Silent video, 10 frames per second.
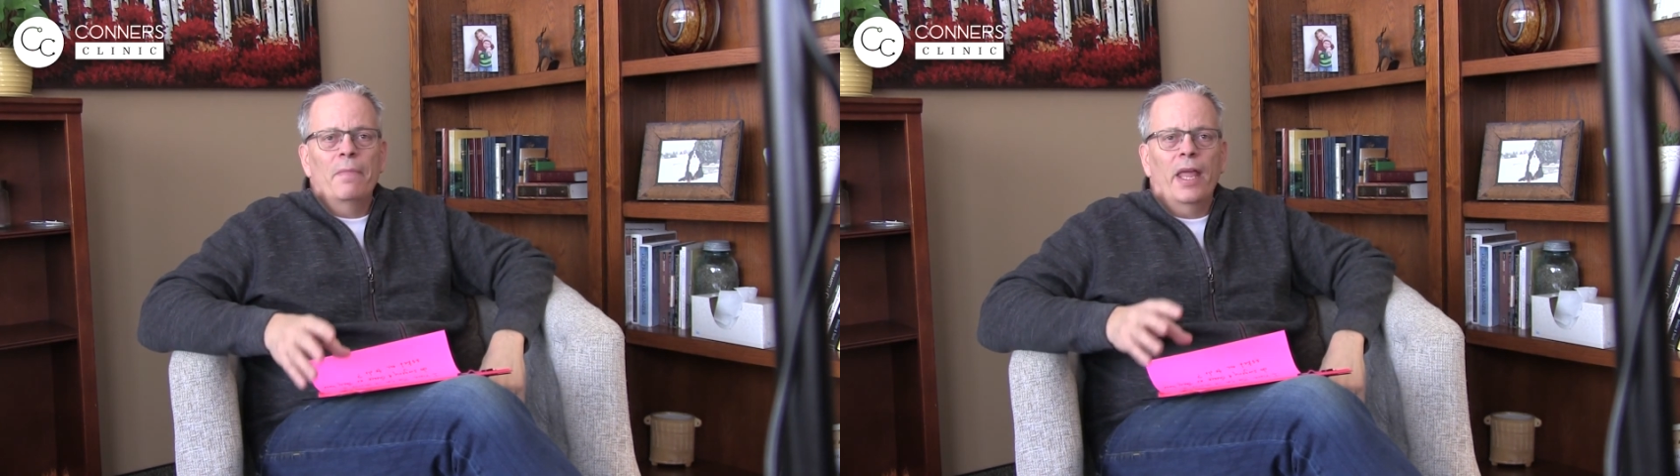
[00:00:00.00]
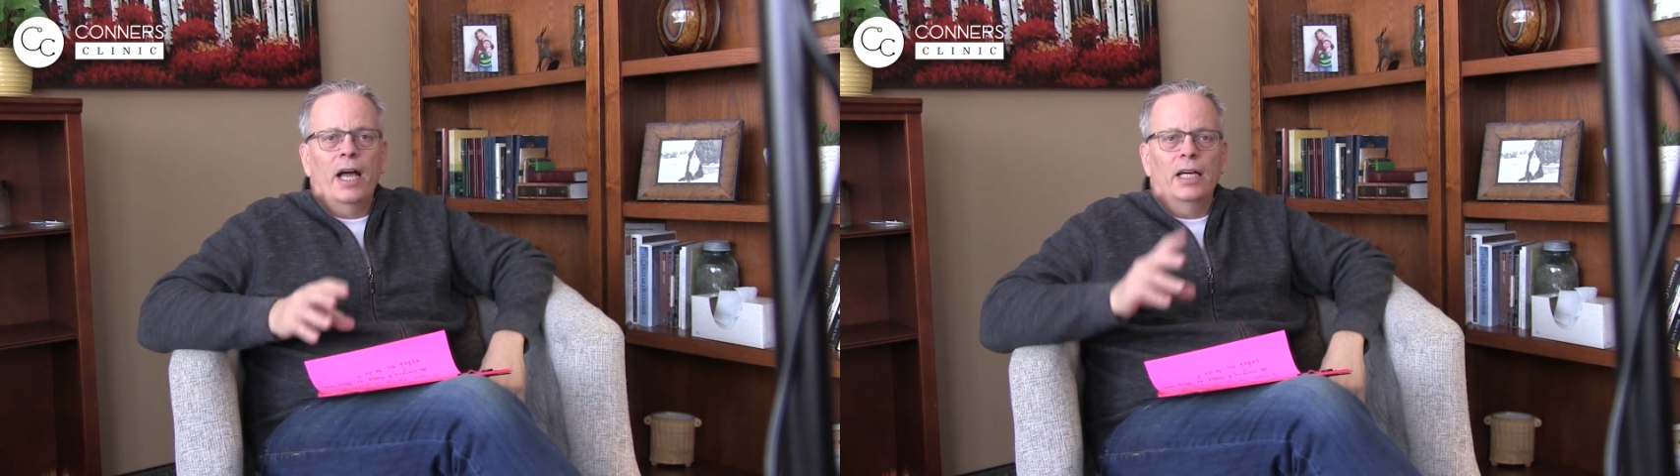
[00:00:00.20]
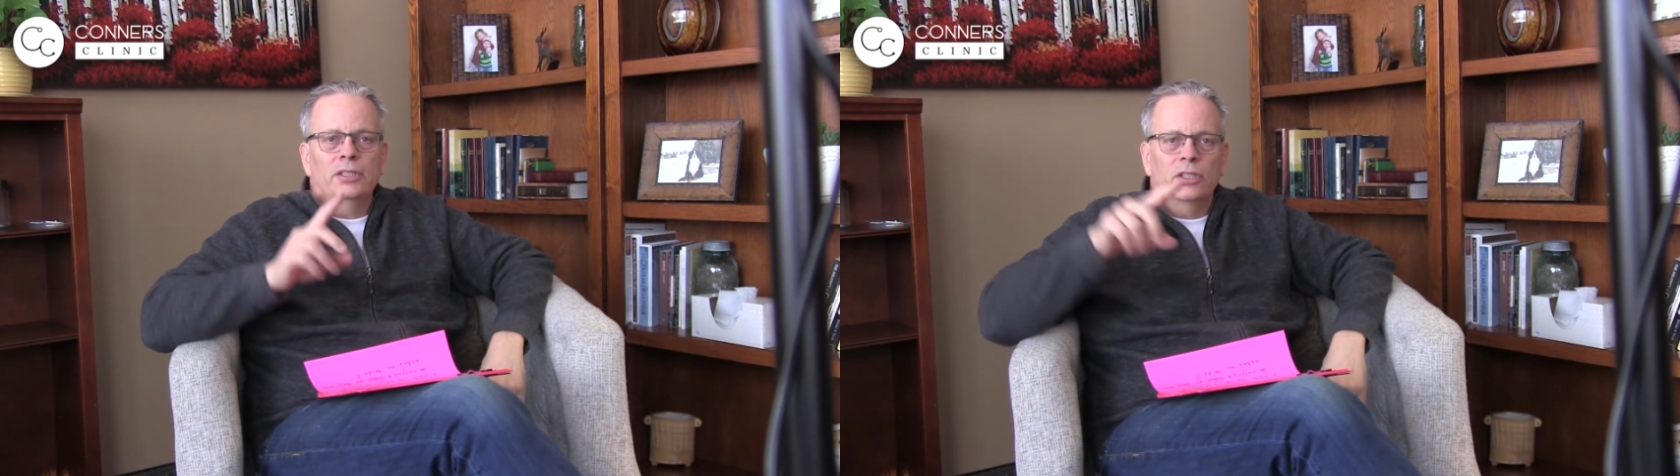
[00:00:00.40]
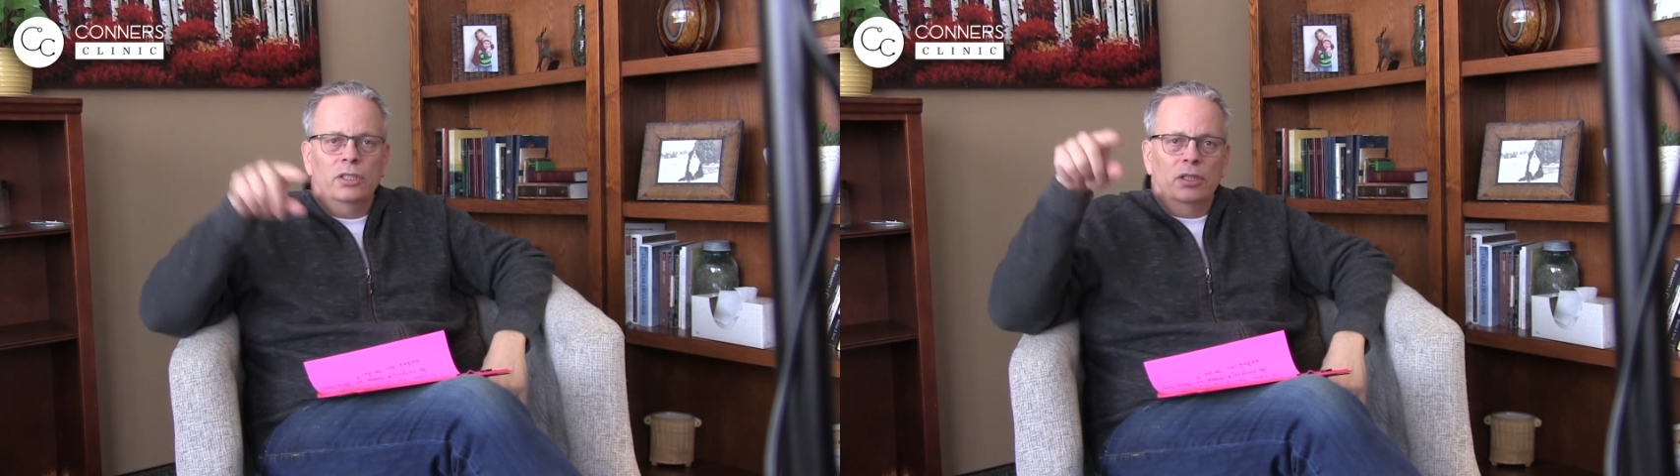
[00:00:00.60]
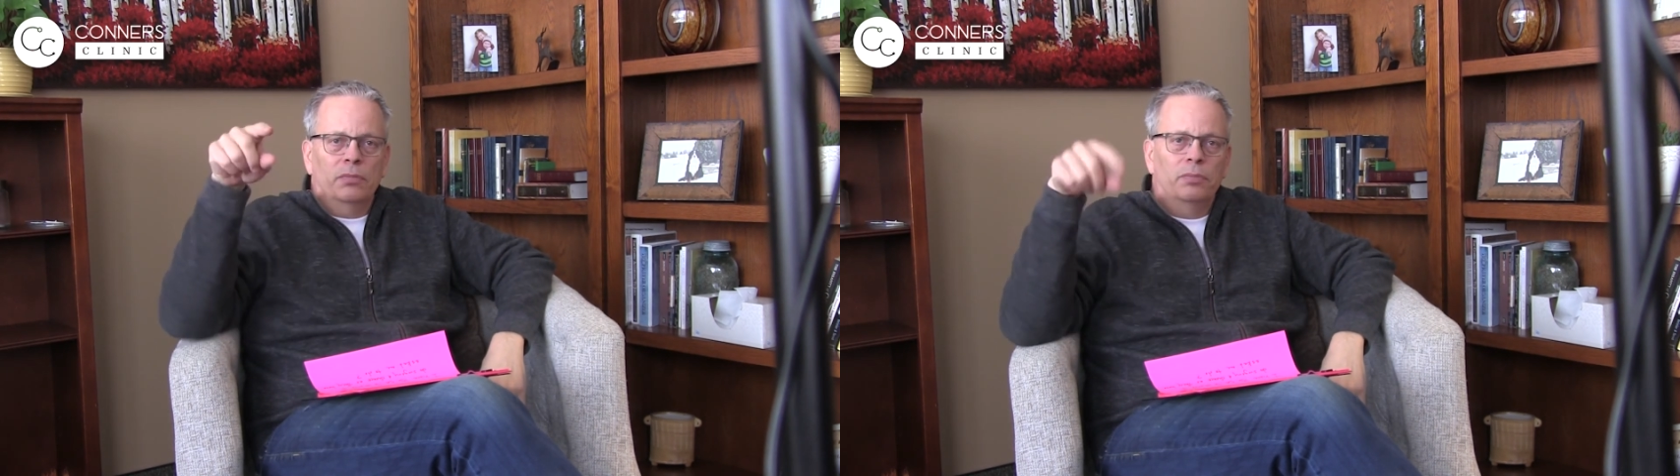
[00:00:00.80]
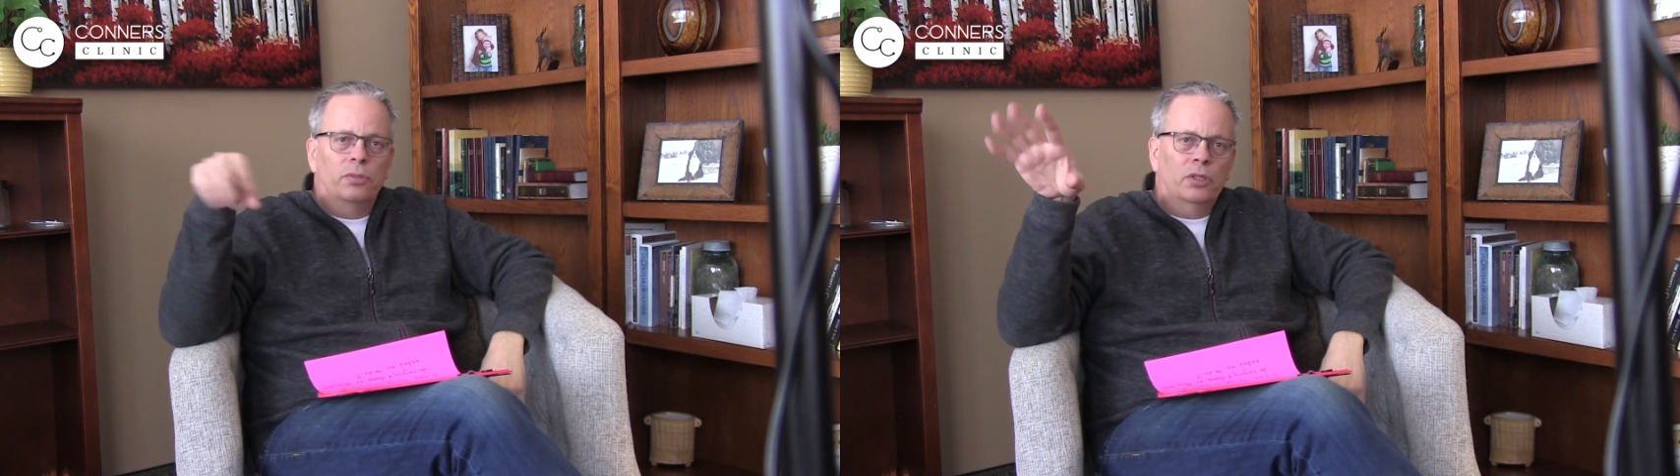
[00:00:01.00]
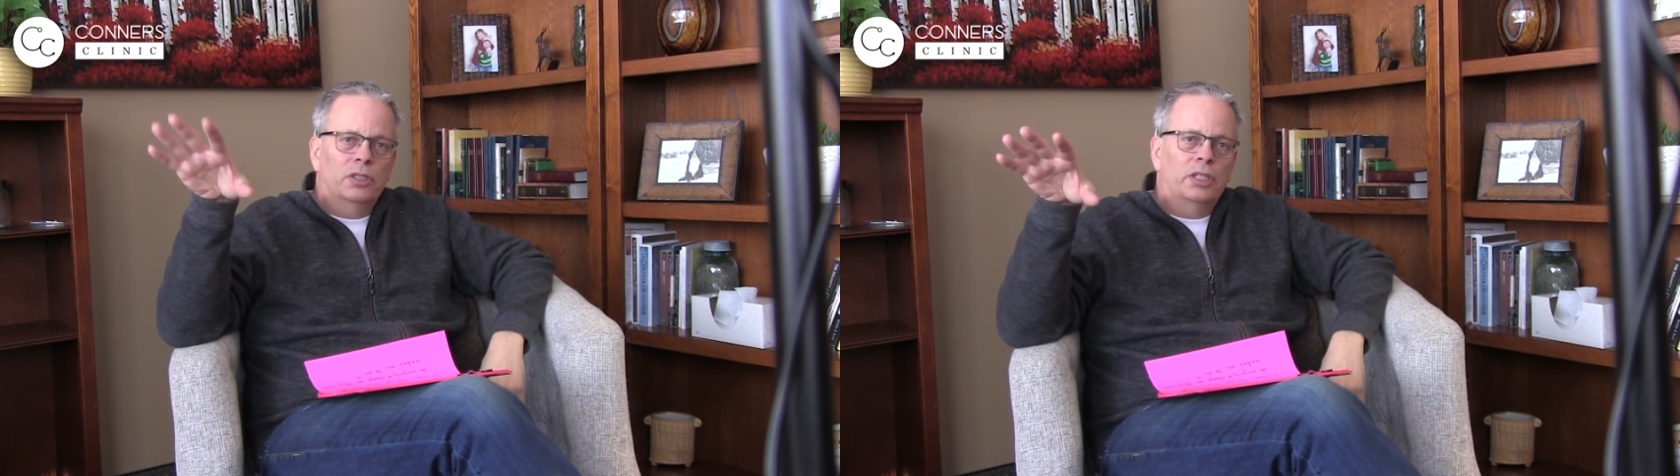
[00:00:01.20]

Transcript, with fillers: uh, to the book